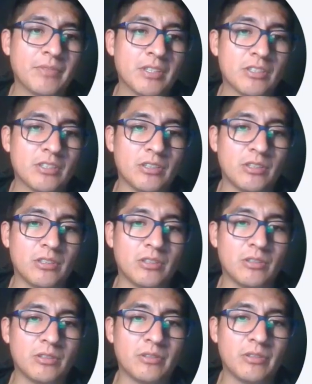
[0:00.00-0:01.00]

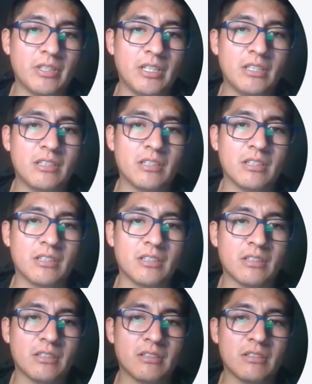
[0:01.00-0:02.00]
So it's
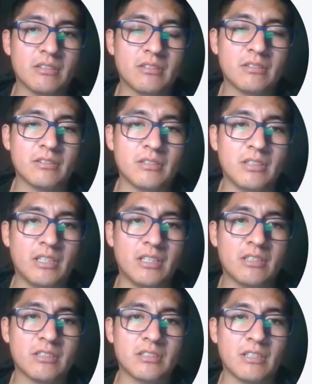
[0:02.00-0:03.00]
the
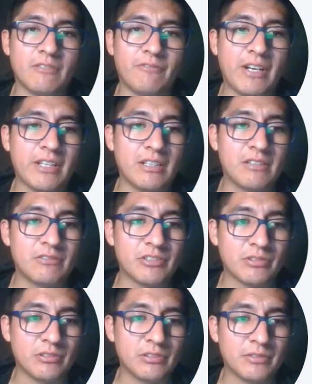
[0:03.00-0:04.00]
final
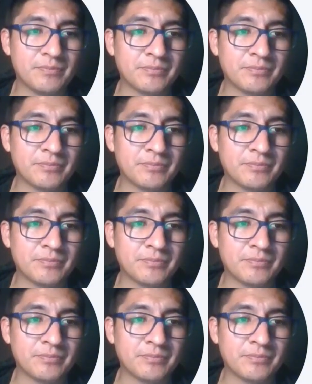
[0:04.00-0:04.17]
result.